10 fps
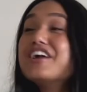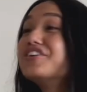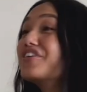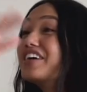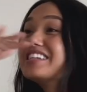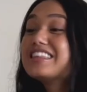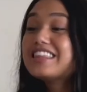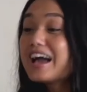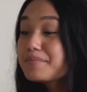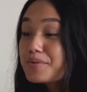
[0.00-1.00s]
You're in
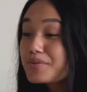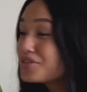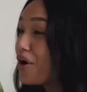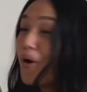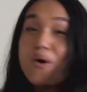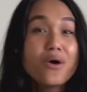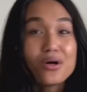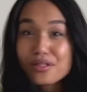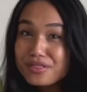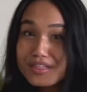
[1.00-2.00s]
alignment with the
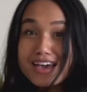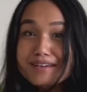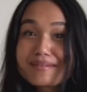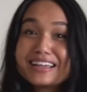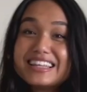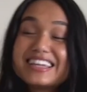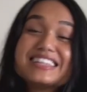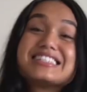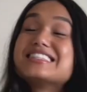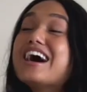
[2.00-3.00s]
whole thing, my
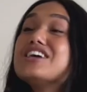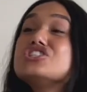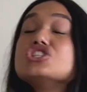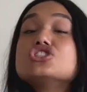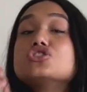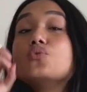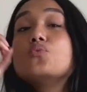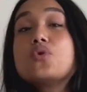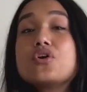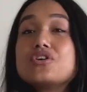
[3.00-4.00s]
ladies, not just the
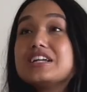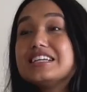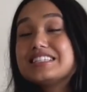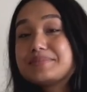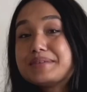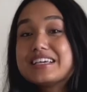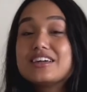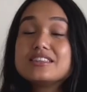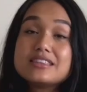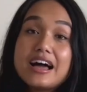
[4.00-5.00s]
word. It's being
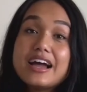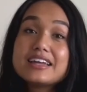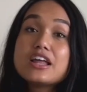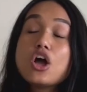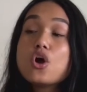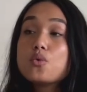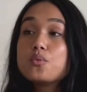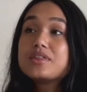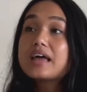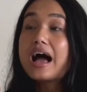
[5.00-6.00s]
aligned
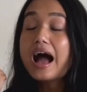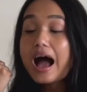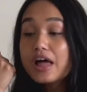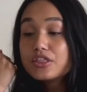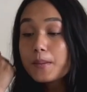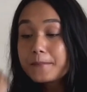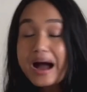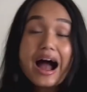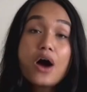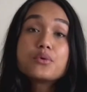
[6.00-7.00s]
with the
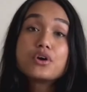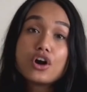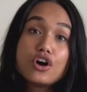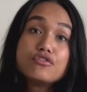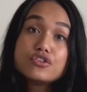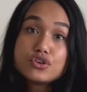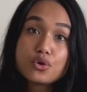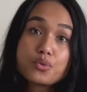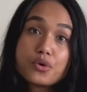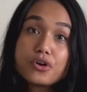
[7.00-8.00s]
power of your
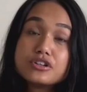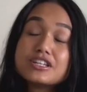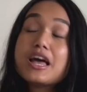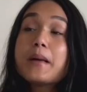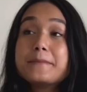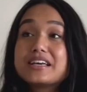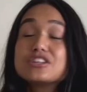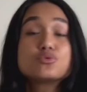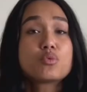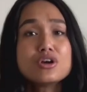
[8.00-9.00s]
words,
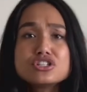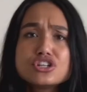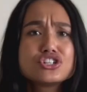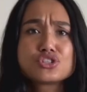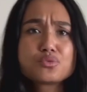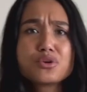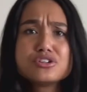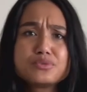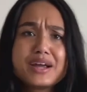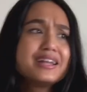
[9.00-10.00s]
because words are just
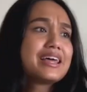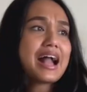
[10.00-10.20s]
words, right? Like,